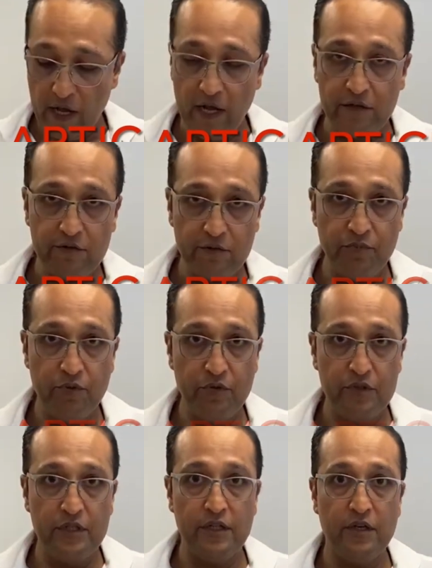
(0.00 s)
how to
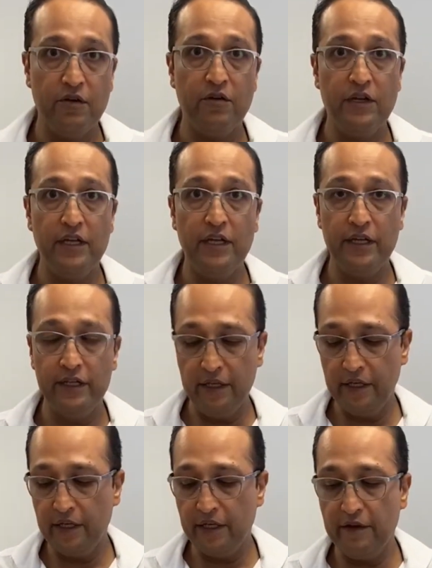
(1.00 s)
put or
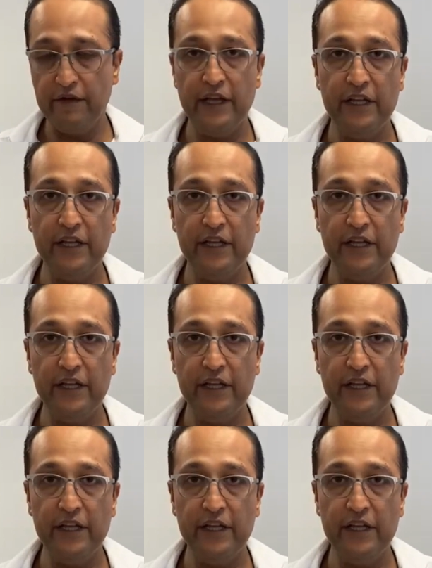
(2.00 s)
give an